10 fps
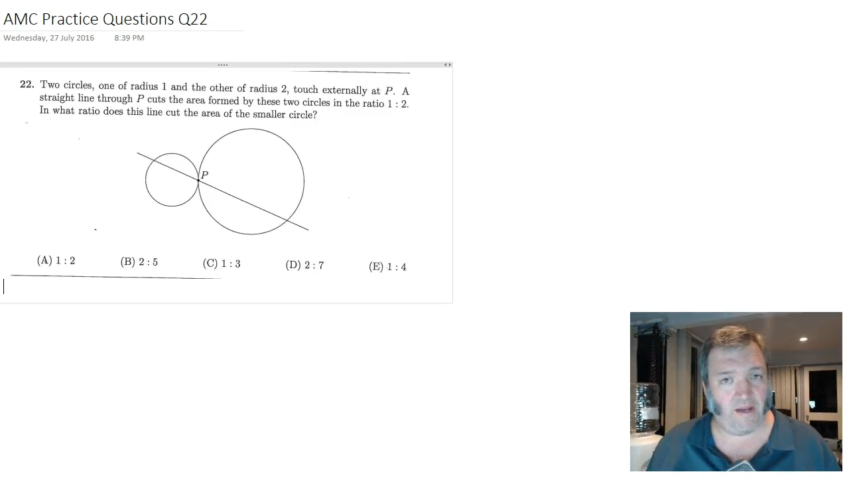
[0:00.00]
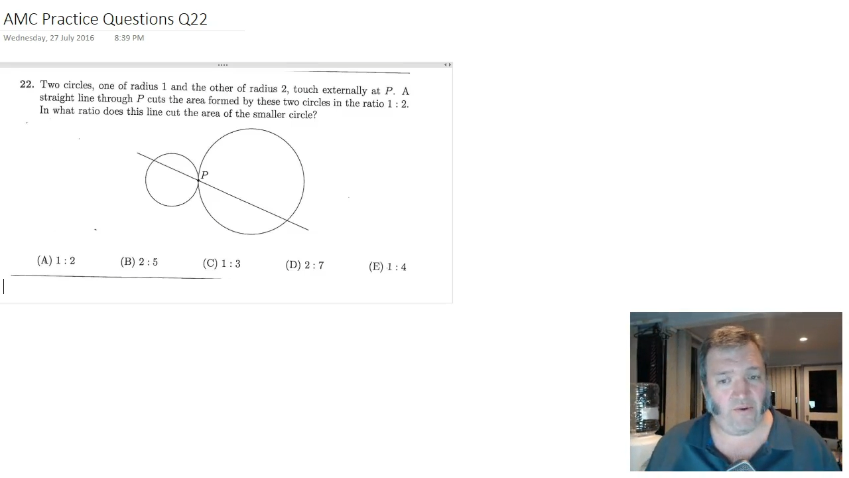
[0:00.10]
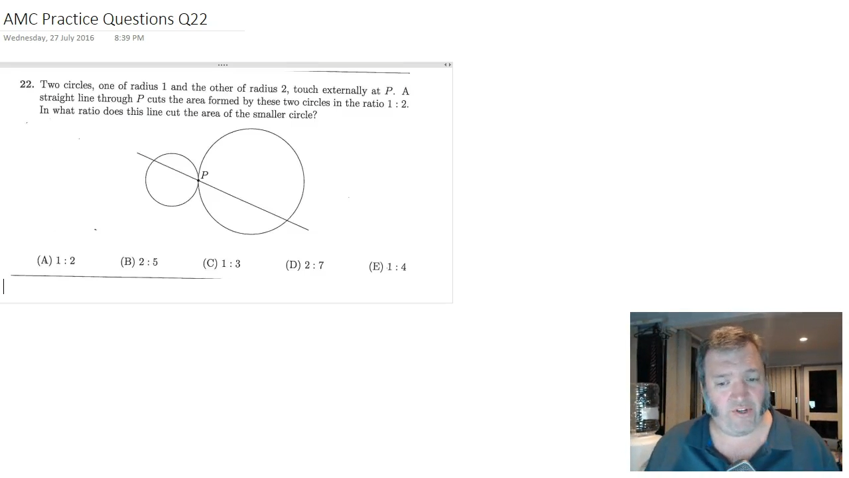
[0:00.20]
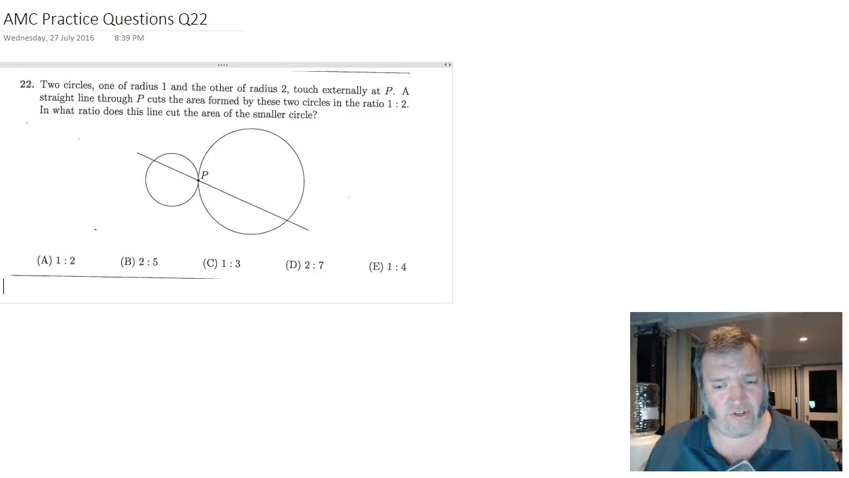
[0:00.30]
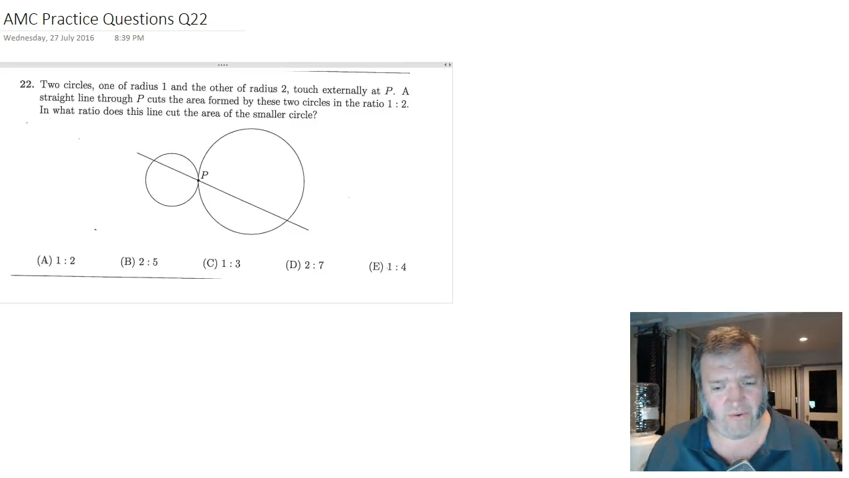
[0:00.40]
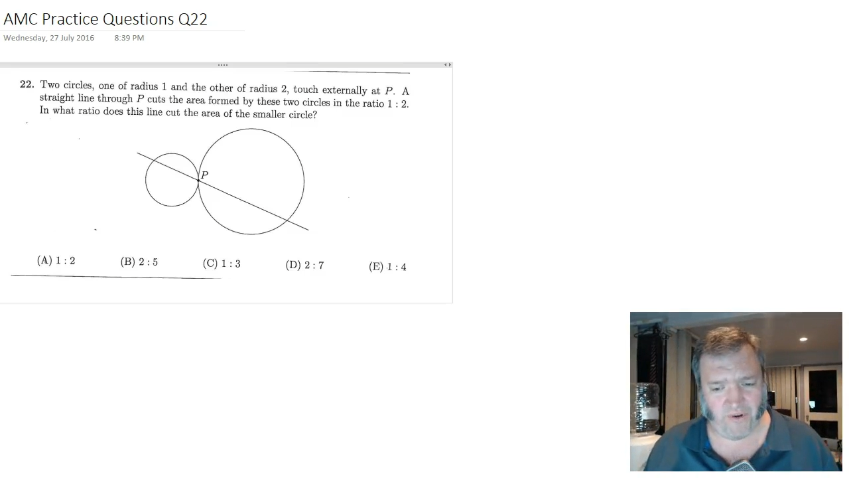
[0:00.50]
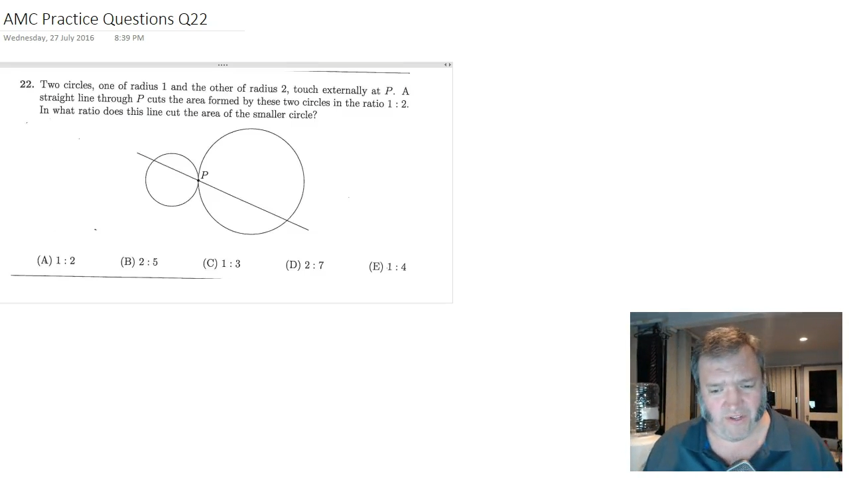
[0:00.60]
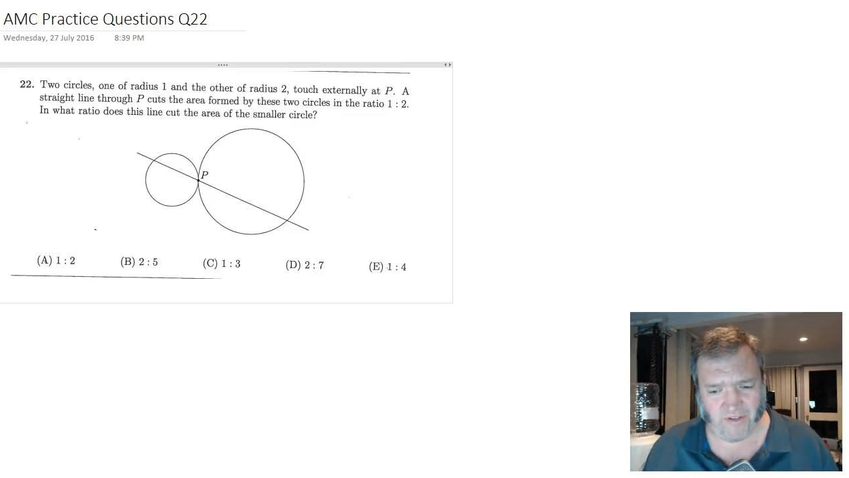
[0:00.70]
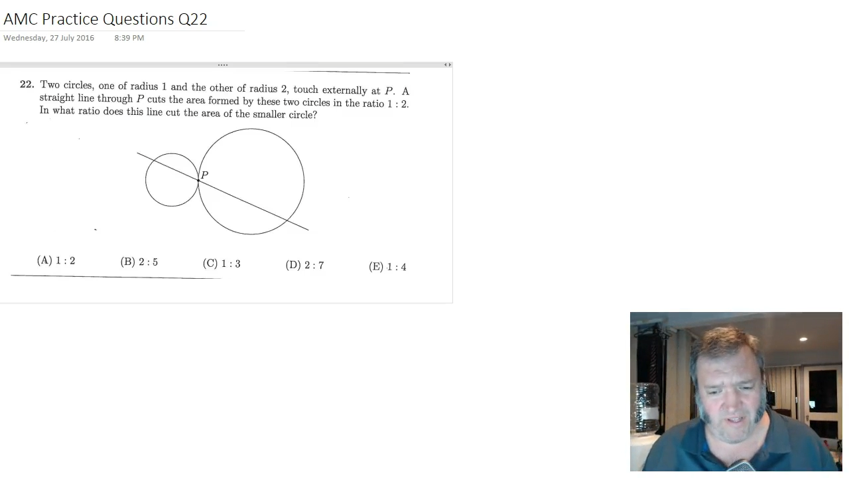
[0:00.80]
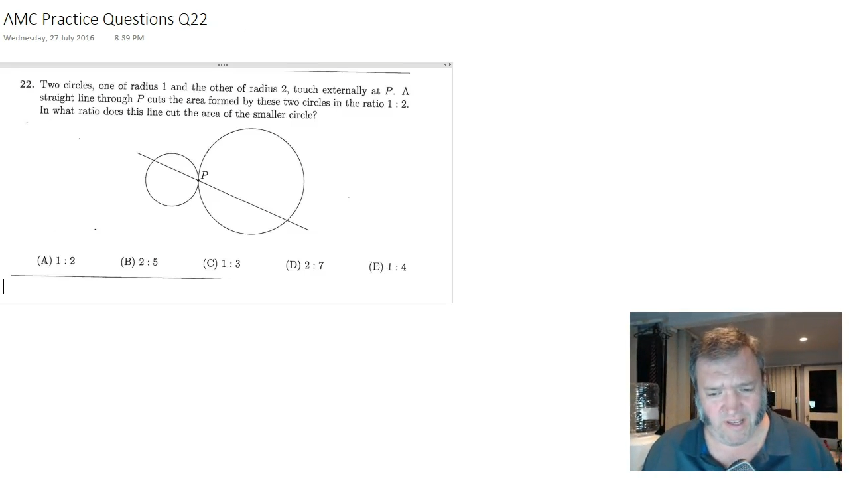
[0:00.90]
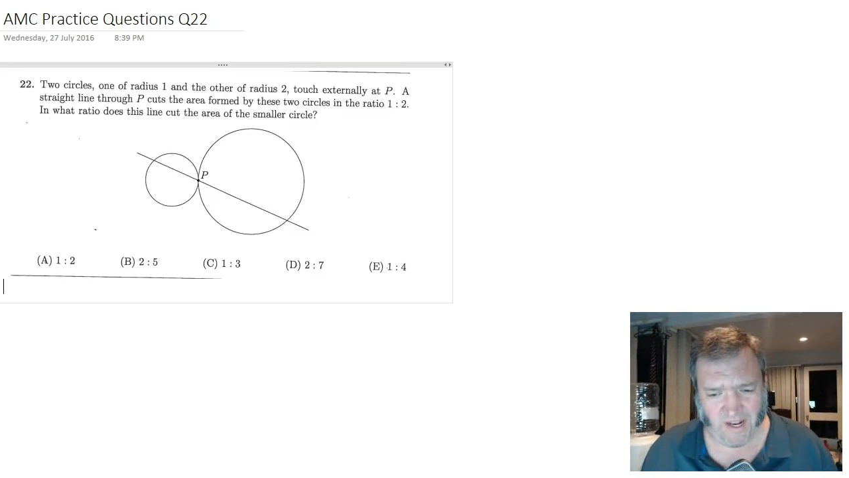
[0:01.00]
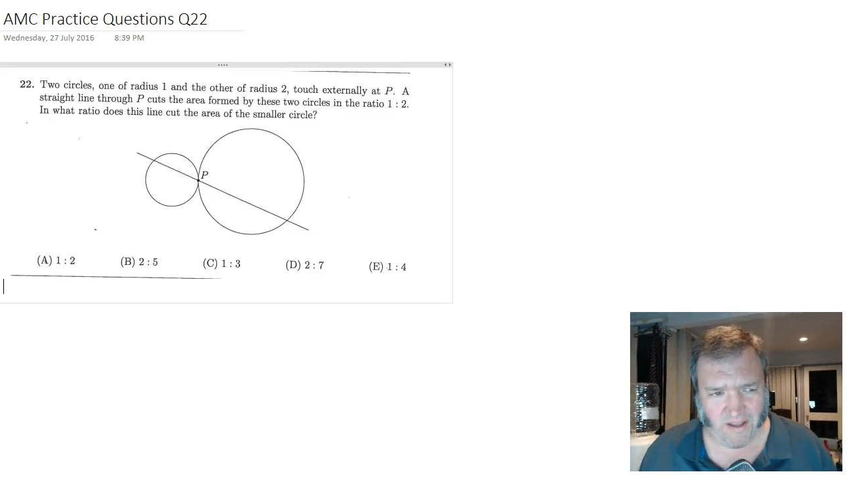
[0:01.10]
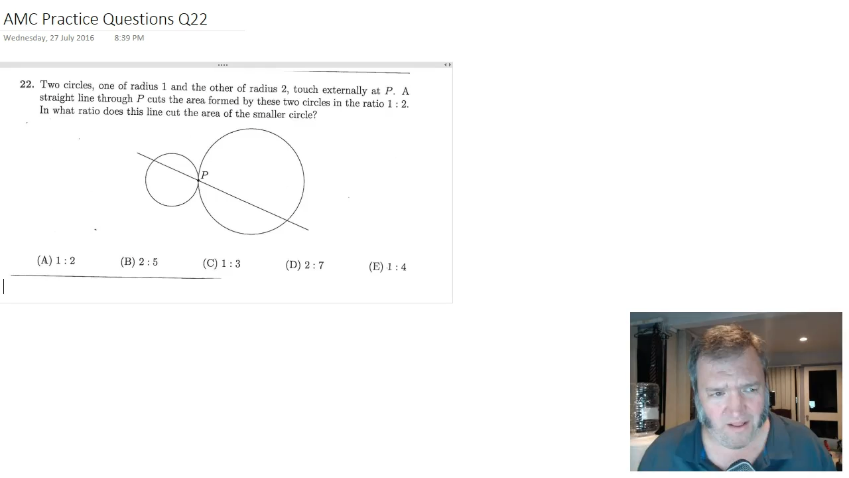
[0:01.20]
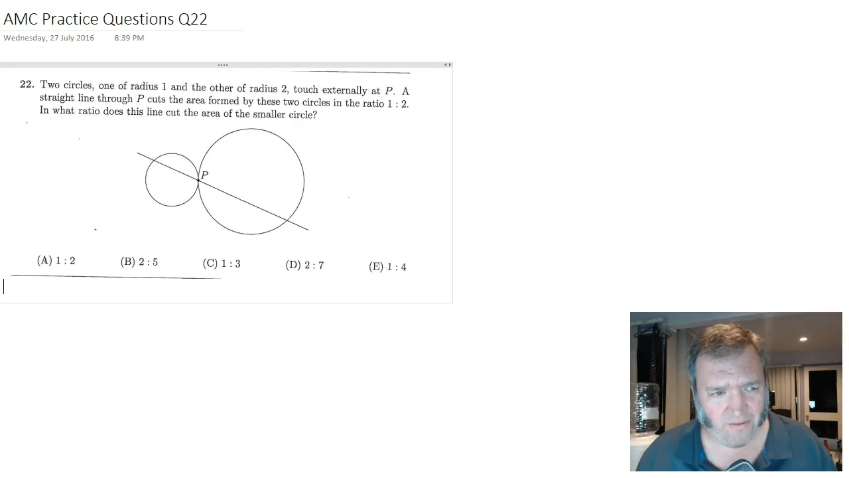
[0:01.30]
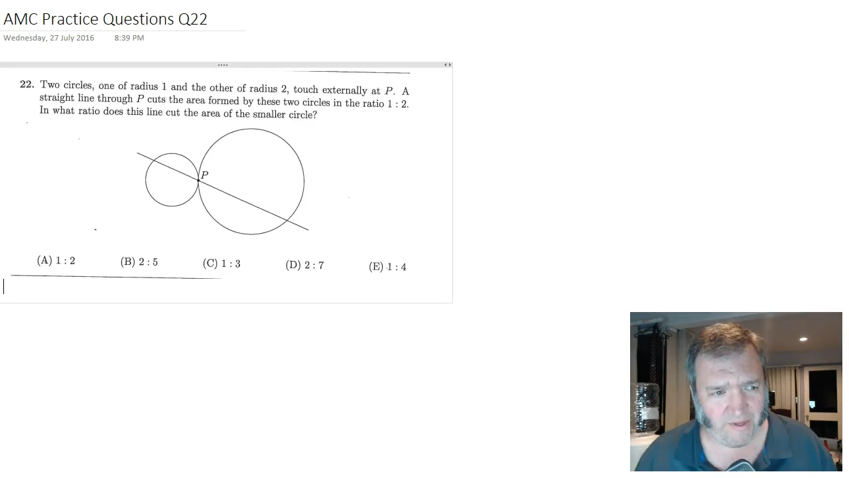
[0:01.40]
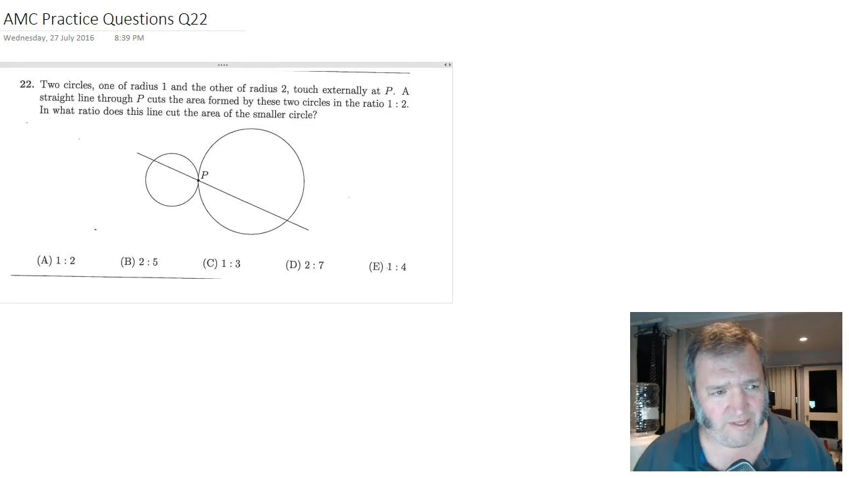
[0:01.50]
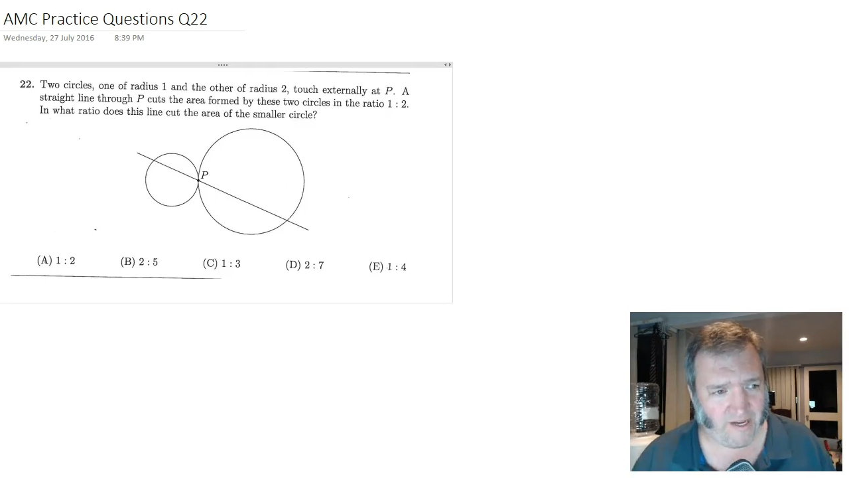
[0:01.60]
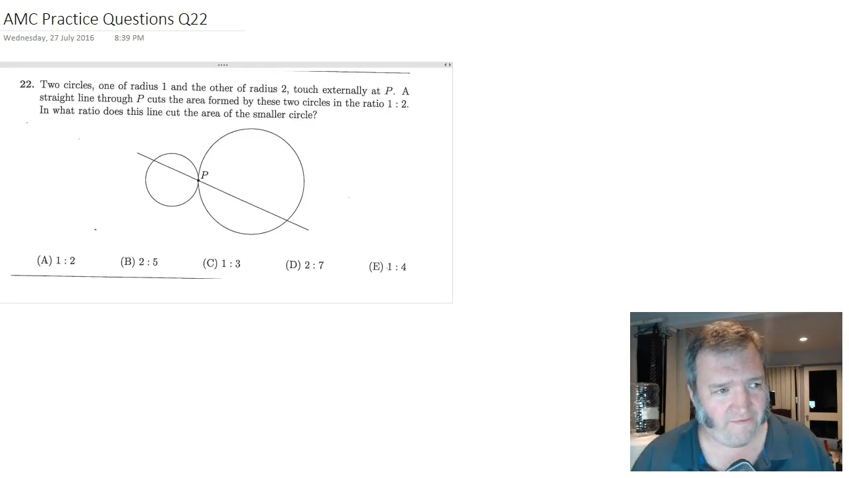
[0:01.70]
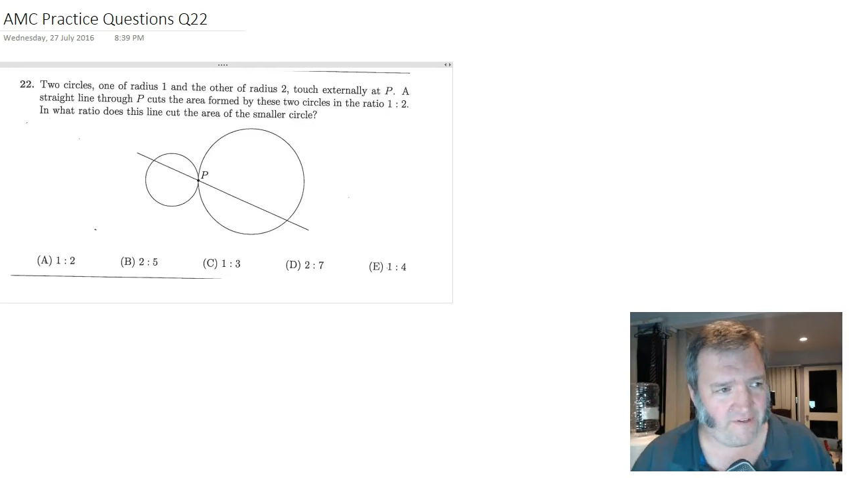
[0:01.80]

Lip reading: Question 22, so they're getting a little bit tough.